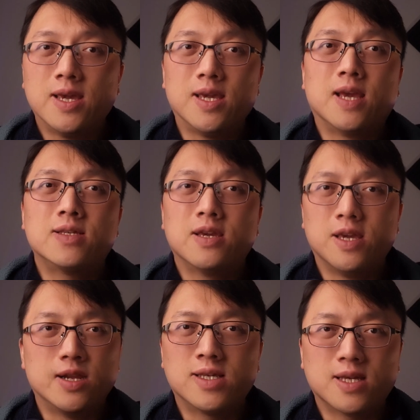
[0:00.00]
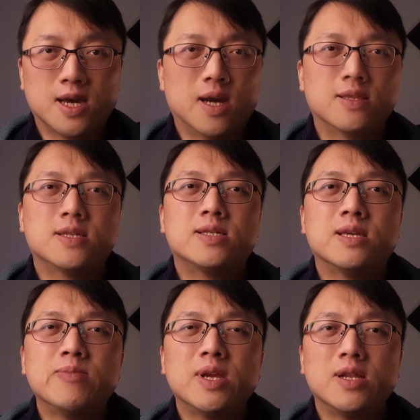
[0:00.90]
yet here is God
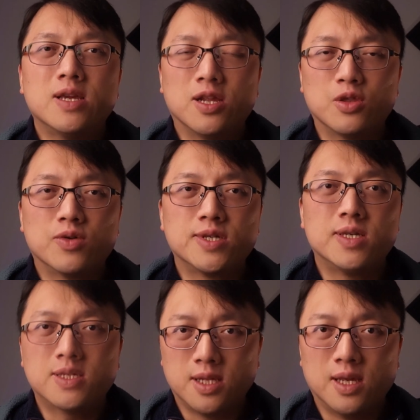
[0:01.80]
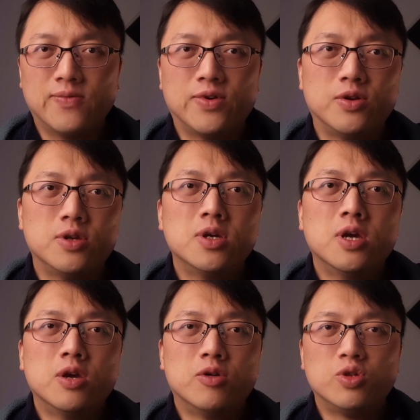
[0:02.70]
seemingly endorsing slavery,
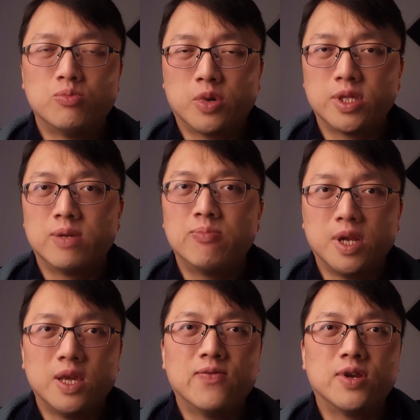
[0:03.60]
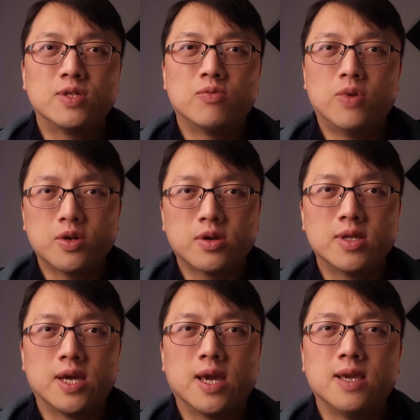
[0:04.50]
which modern believers
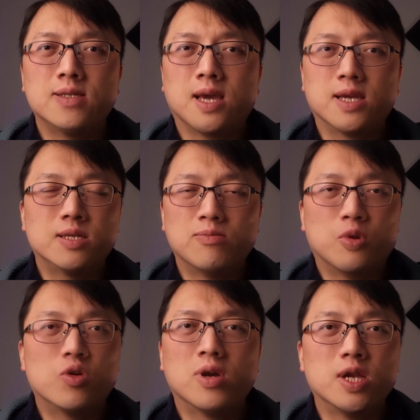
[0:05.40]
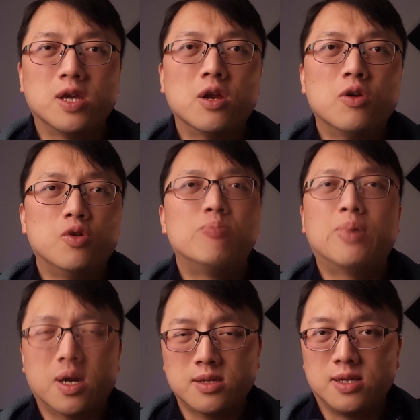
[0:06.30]
recognize as morally
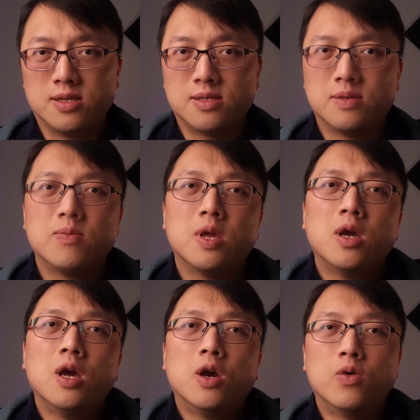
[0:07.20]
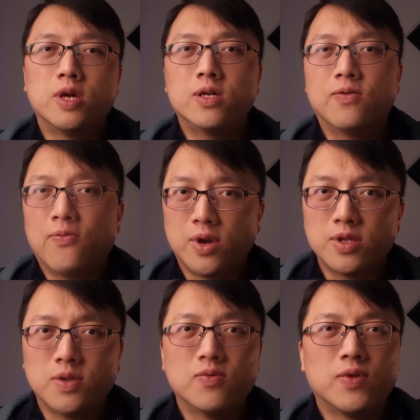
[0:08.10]
repugnant. When
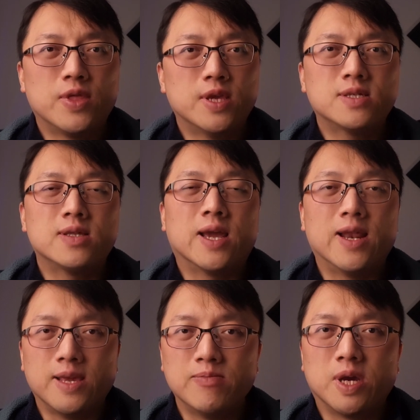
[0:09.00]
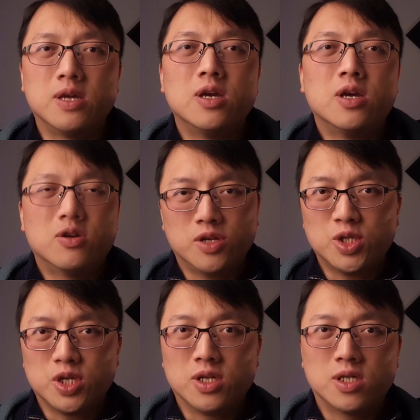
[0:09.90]
confronted with this dilemma,
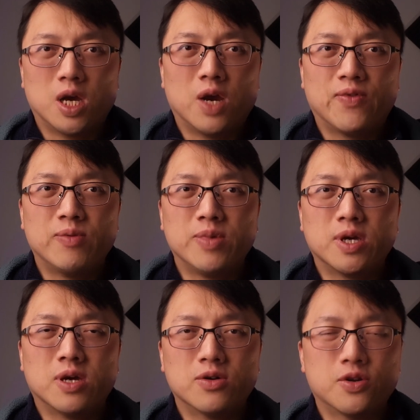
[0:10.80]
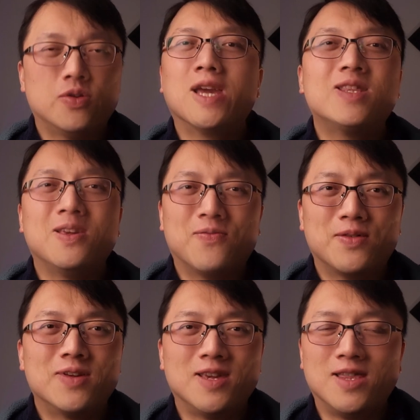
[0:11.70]
Christians often become creative
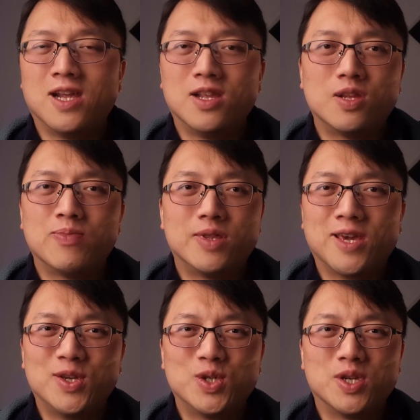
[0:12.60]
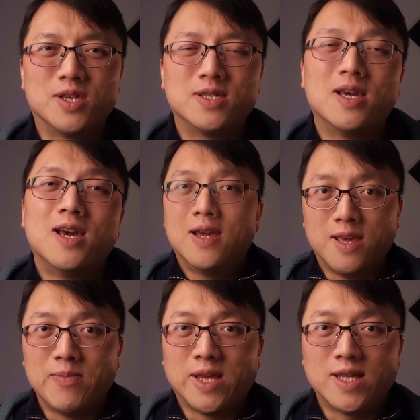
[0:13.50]
in their interpretations.
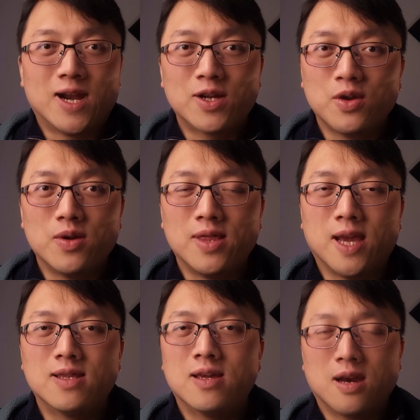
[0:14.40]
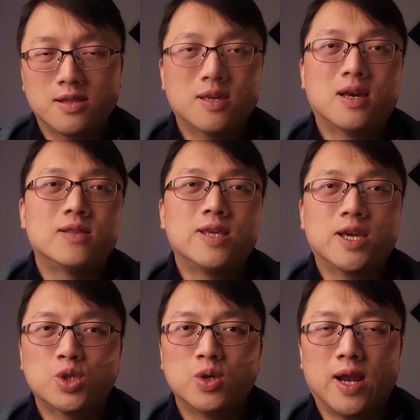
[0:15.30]
They might argue that God
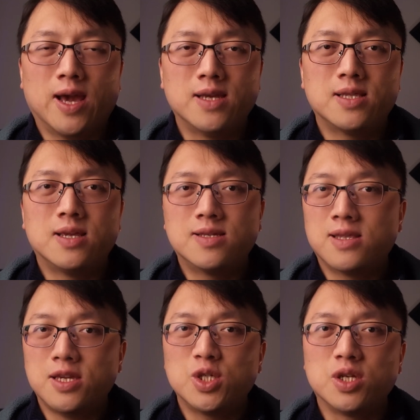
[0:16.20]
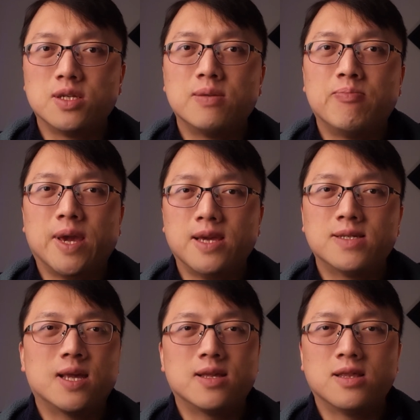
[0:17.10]
contextualized his teachings
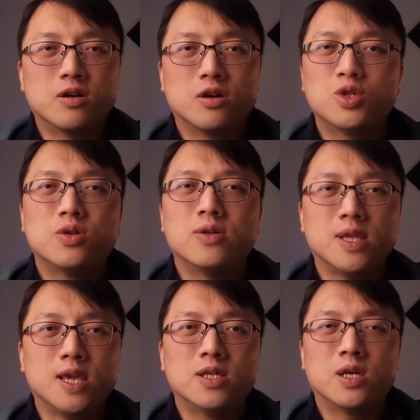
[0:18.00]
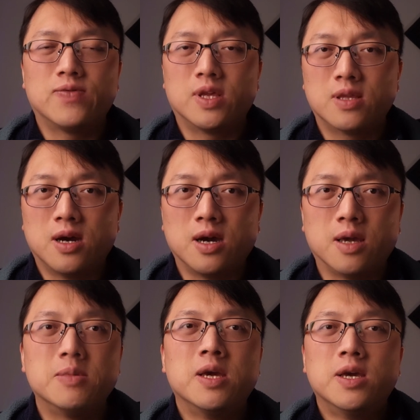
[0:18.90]
based on the cultural needs of the
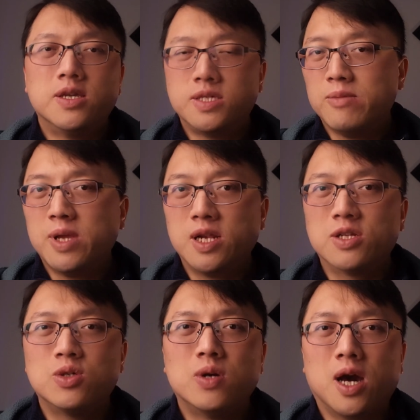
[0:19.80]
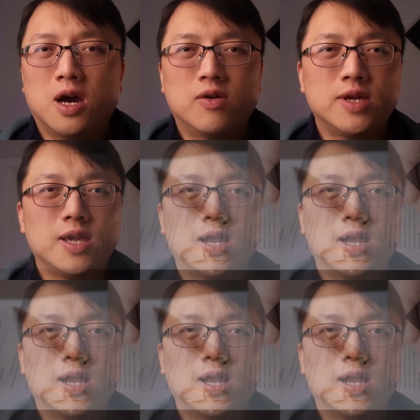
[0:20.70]
time, similar to how he